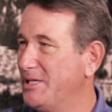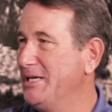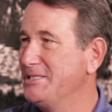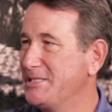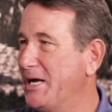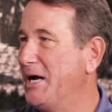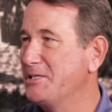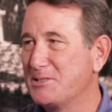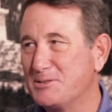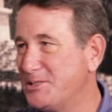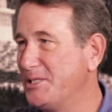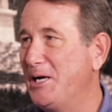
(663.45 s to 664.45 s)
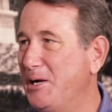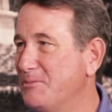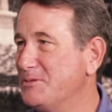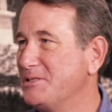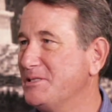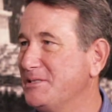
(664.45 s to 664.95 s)
Len's guys are
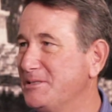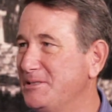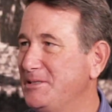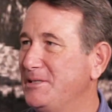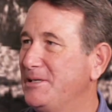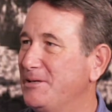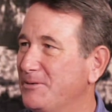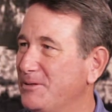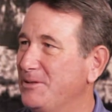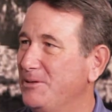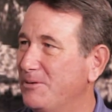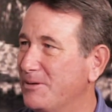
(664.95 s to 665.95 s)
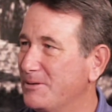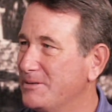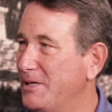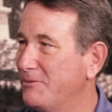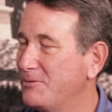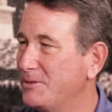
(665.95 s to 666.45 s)
gems, and you are
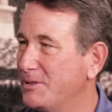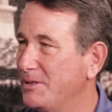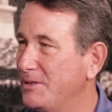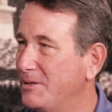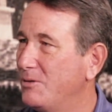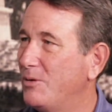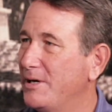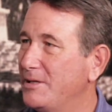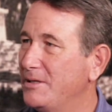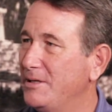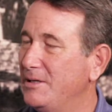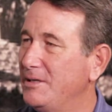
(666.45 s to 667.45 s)
definitely quite